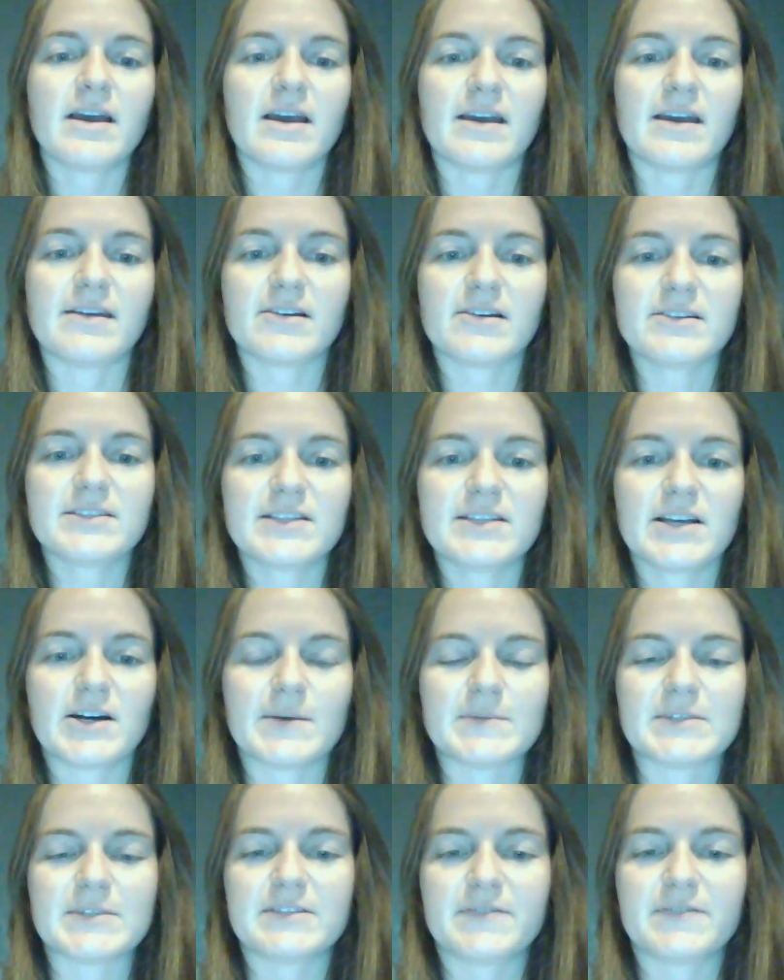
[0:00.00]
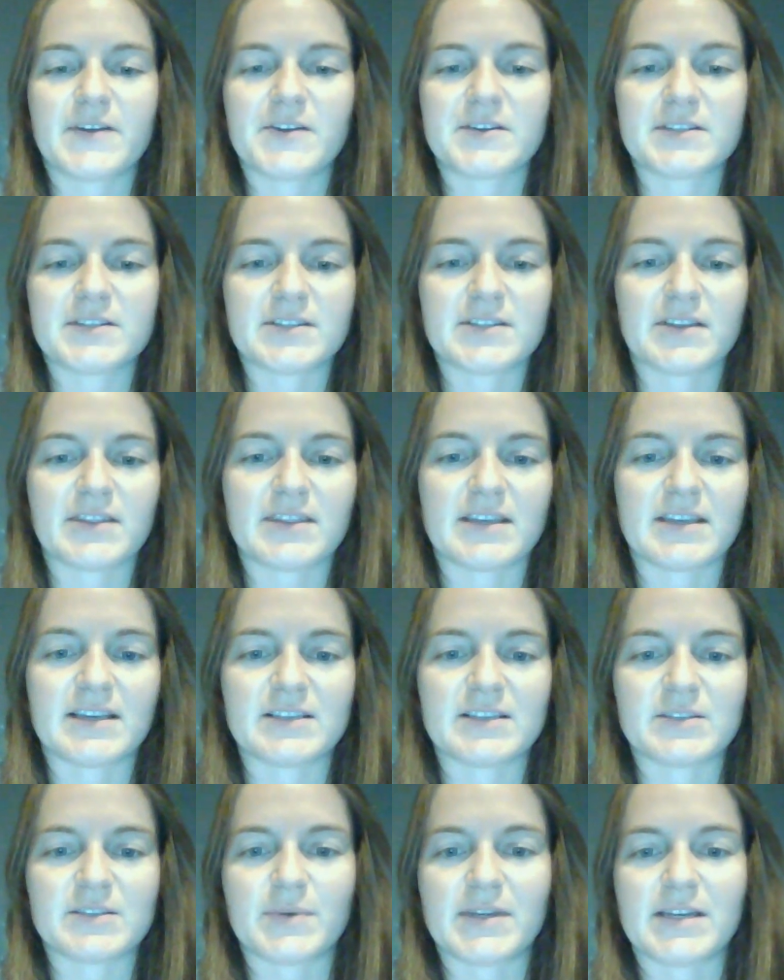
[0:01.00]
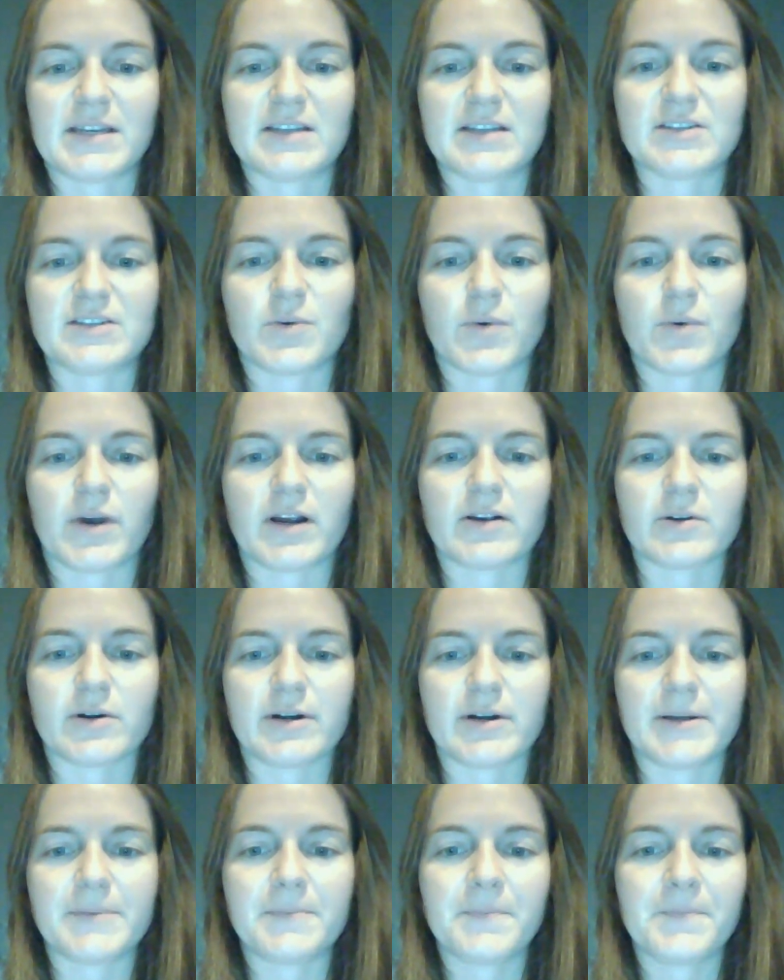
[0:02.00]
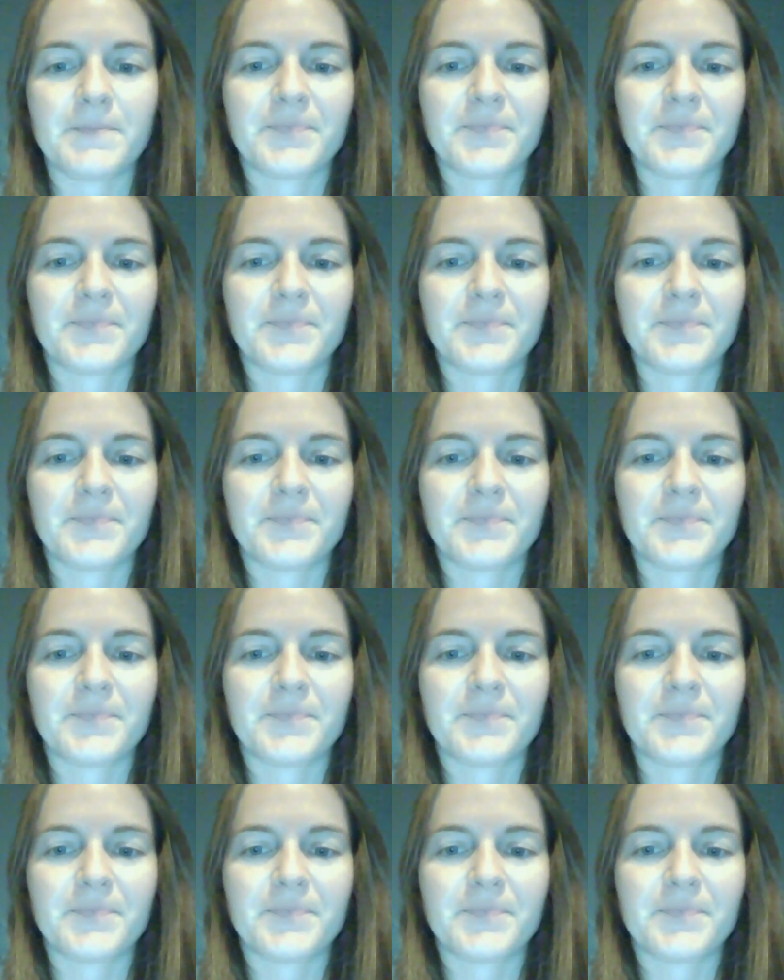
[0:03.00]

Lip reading: and also helps us focus on things we need to work on.